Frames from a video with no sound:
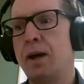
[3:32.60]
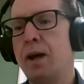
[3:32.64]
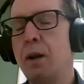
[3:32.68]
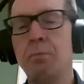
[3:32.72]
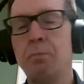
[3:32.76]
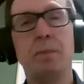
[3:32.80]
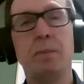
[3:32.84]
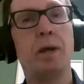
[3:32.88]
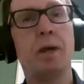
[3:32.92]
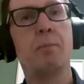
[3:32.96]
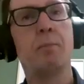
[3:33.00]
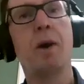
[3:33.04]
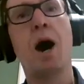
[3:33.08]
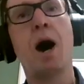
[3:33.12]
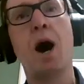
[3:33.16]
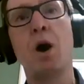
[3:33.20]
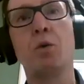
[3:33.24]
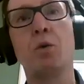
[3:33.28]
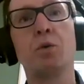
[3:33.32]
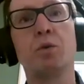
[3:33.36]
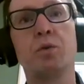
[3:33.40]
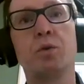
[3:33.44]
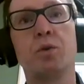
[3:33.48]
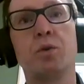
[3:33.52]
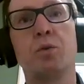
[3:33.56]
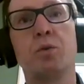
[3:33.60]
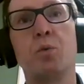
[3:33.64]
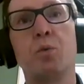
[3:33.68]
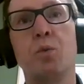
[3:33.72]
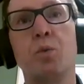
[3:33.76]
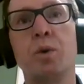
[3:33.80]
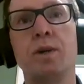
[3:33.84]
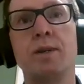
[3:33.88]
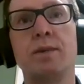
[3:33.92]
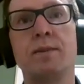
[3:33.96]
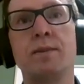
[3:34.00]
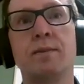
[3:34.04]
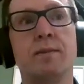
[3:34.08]
help them out
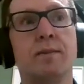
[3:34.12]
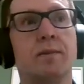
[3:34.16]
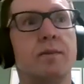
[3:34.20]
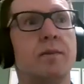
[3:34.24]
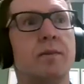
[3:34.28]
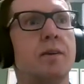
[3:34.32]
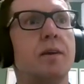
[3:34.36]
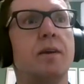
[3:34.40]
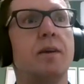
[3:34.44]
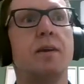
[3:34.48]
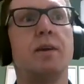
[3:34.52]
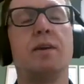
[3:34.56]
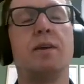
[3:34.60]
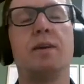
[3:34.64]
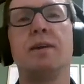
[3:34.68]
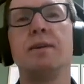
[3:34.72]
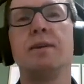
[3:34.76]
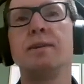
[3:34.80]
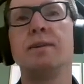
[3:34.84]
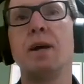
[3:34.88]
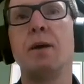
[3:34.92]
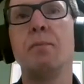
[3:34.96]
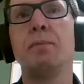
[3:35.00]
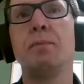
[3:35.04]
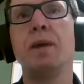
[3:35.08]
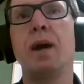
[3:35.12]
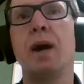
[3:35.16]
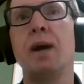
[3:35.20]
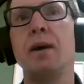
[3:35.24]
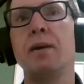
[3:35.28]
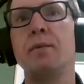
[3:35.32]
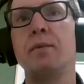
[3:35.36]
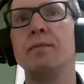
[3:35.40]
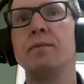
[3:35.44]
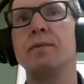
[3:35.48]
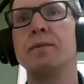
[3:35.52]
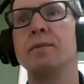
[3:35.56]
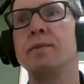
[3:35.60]
with
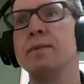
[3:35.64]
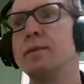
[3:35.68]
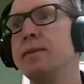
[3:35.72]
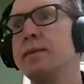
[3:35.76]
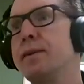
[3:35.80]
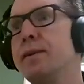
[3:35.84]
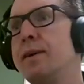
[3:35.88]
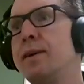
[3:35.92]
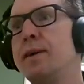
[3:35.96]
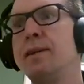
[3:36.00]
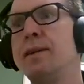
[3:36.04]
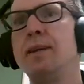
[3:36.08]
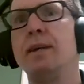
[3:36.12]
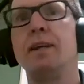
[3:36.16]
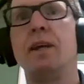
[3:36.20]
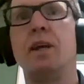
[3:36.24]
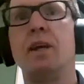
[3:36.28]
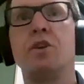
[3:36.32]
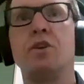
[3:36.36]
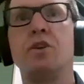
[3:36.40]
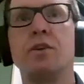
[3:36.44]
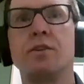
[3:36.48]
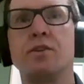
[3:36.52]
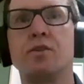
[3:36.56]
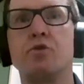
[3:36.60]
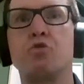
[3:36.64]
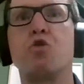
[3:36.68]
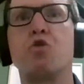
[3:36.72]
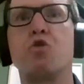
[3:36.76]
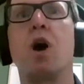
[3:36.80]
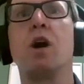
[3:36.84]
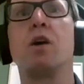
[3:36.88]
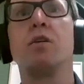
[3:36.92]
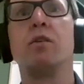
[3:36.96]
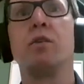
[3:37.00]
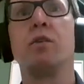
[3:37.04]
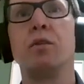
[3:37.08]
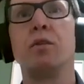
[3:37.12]
sometimes teenagers
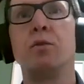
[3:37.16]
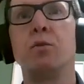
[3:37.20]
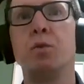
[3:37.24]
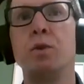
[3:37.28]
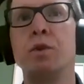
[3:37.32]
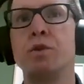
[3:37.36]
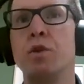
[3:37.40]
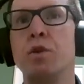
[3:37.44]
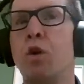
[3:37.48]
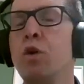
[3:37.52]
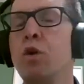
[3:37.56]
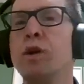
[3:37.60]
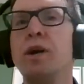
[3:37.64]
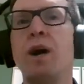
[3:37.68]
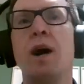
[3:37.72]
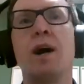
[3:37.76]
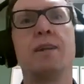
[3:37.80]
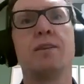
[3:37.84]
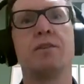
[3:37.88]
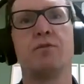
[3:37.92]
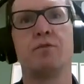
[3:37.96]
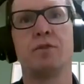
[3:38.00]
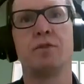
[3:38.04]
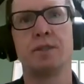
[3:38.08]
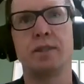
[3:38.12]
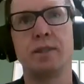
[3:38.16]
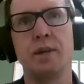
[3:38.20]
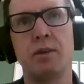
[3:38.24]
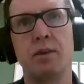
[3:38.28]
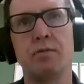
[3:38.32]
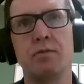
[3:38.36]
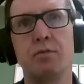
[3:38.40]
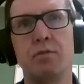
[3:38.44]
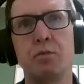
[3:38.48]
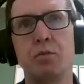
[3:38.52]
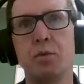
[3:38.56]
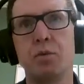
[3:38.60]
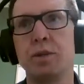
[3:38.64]
struggle with all kinds of
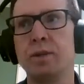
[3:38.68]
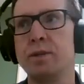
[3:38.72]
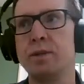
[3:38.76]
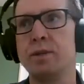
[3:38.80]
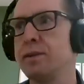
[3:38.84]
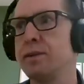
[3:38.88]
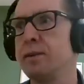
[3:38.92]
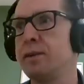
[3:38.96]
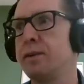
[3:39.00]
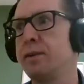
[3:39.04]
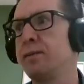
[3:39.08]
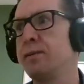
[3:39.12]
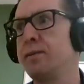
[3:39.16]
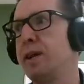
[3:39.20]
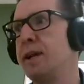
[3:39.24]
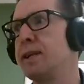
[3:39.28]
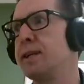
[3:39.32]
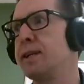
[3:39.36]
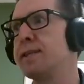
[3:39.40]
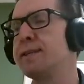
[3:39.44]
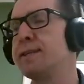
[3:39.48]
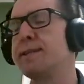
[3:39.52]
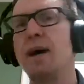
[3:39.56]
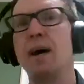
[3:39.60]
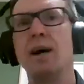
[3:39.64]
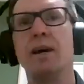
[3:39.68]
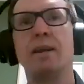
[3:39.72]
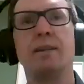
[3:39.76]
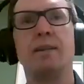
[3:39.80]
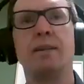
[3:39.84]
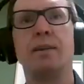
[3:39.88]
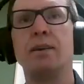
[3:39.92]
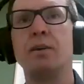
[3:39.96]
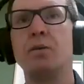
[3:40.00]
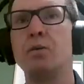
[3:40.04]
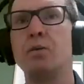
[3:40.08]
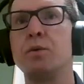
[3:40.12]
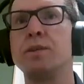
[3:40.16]
stuff, with
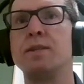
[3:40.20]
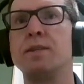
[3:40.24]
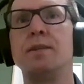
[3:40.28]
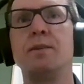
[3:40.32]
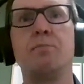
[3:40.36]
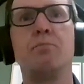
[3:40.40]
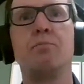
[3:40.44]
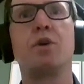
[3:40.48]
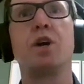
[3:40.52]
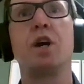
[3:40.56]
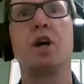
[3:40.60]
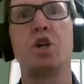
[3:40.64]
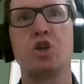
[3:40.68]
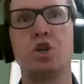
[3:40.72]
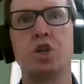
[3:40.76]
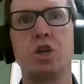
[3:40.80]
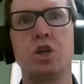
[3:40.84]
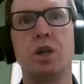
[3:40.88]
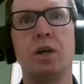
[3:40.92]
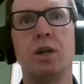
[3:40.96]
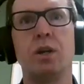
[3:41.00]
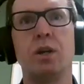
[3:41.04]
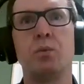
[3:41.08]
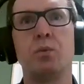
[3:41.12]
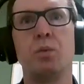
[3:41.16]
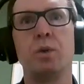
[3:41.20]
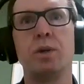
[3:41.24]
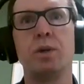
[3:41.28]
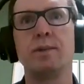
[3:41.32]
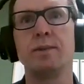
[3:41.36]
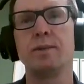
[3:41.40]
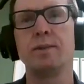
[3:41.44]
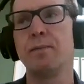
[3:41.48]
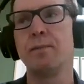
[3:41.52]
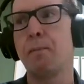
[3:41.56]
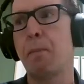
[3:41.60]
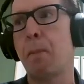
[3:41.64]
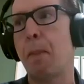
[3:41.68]
anxiety, with depression, with
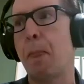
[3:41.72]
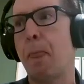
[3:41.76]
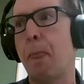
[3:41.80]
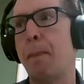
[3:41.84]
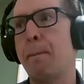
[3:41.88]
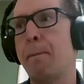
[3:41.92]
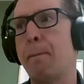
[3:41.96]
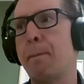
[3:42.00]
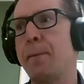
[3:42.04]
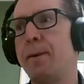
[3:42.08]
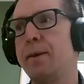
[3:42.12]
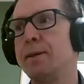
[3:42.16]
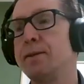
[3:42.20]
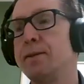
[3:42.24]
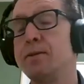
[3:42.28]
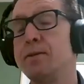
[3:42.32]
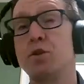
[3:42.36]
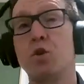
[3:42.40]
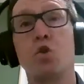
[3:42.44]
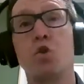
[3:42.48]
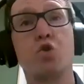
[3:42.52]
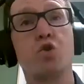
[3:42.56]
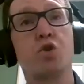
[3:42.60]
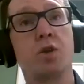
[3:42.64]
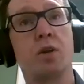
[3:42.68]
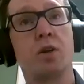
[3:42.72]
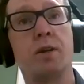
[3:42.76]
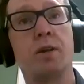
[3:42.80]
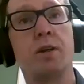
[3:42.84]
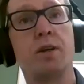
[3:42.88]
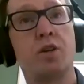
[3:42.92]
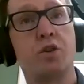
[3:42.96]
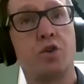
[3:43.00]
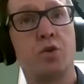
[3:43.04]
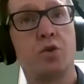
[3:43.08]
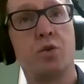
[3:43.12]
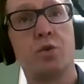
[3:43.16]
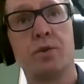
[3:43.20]
social
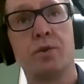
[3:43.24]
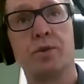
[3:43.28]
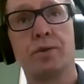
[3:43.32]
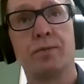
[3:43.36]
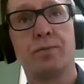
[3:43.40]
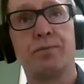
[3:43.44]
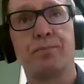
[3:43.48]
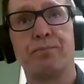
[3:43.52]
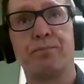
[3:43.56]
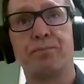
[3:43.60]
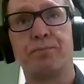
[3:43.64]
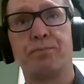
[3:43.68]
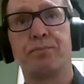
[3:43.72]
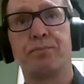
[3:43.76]
issues,